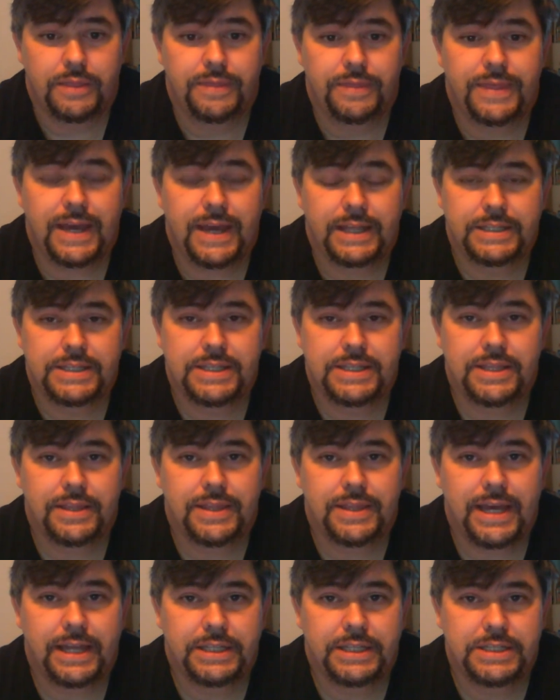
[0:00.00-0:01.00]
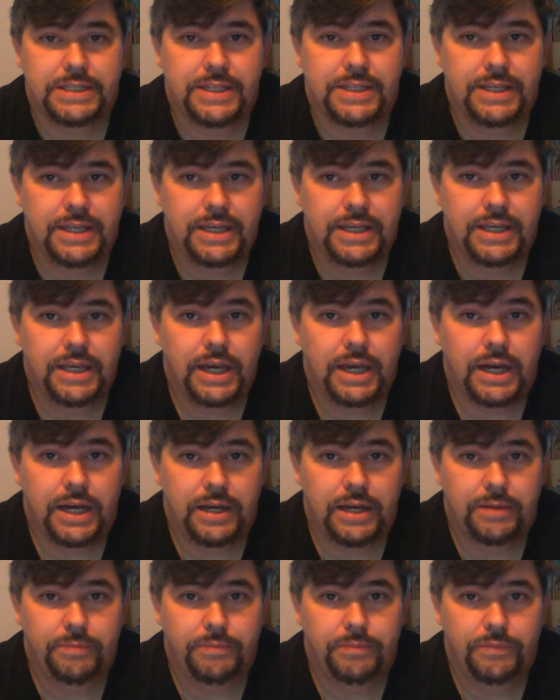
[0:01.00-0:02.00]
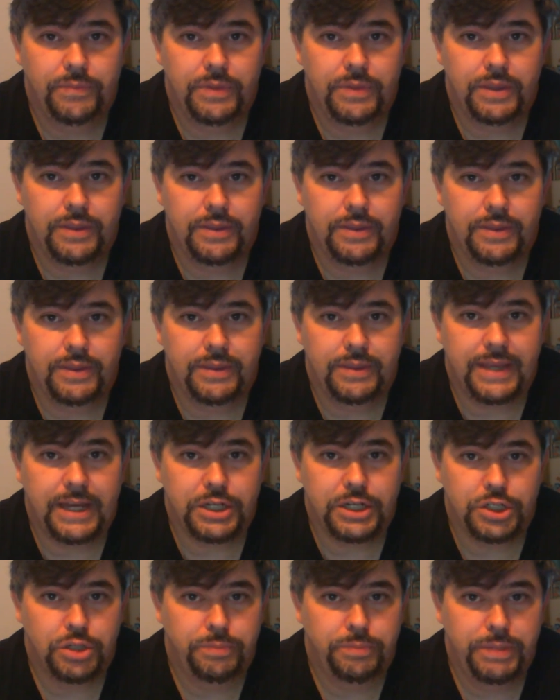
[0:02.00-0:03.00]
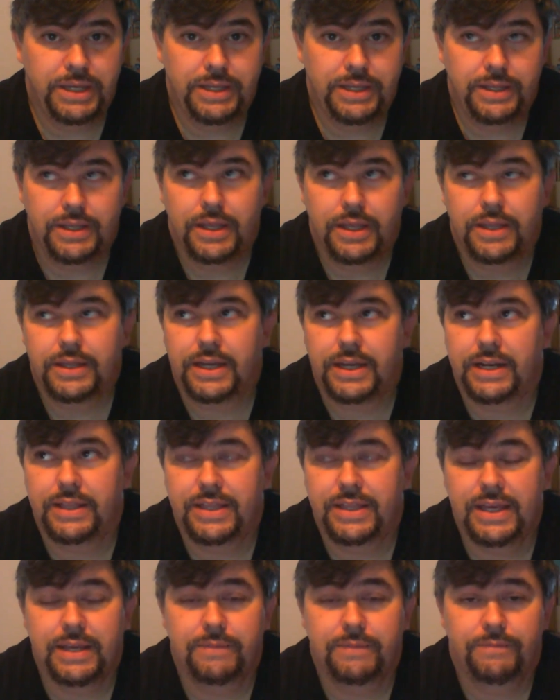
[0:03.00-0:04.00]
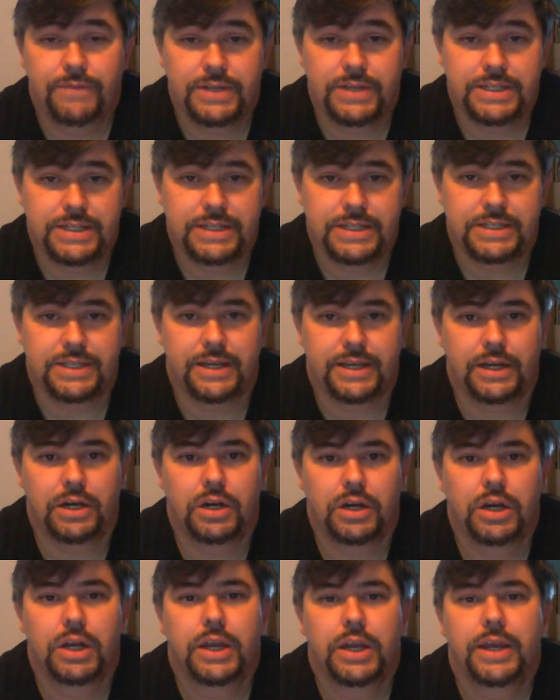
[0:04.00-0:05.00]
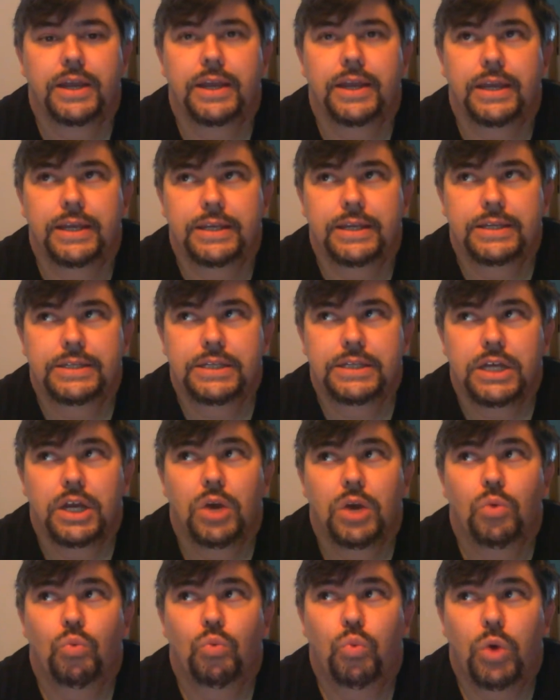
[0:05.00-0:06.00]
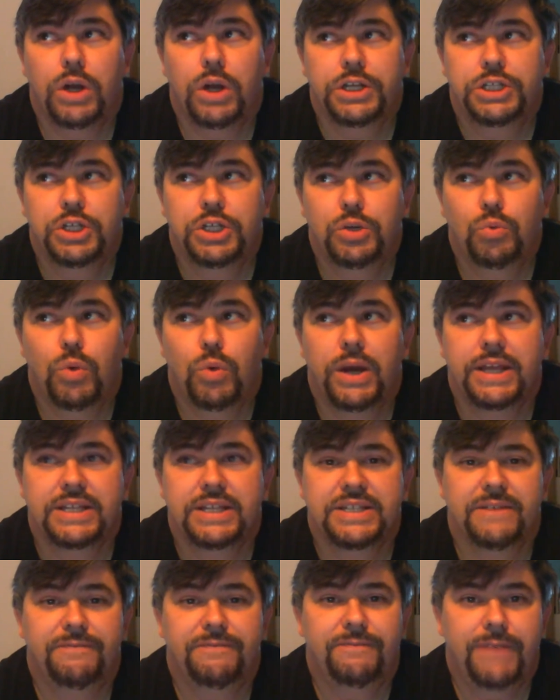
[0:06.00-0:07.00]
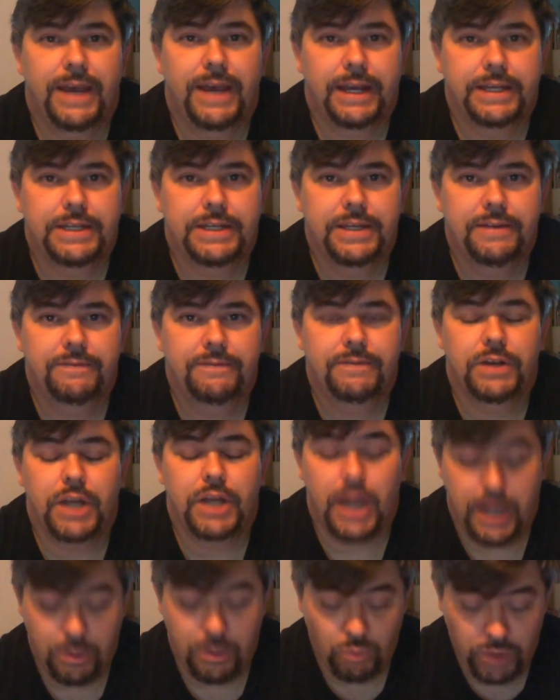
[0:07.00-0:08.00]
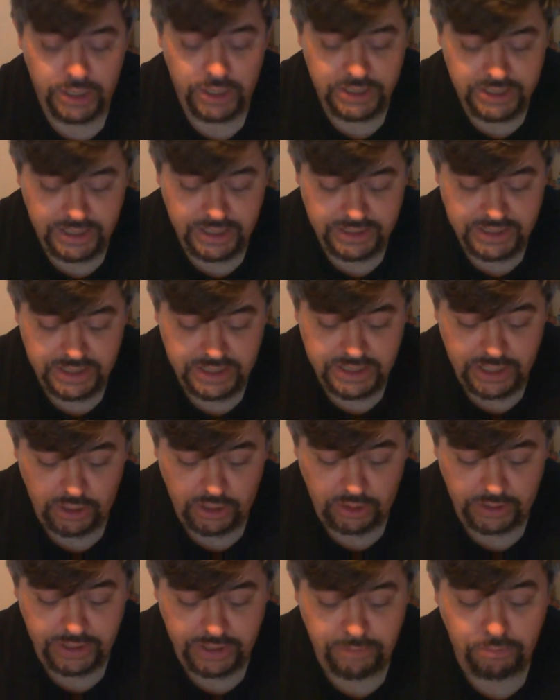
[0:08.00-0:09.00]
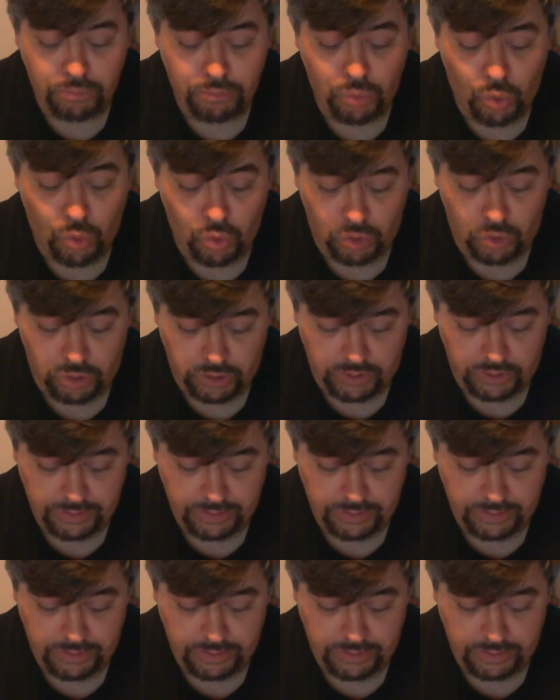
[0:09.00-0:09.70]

That's the that should be kind of the emphasis there, is do what is effective, not what is necessarily moral.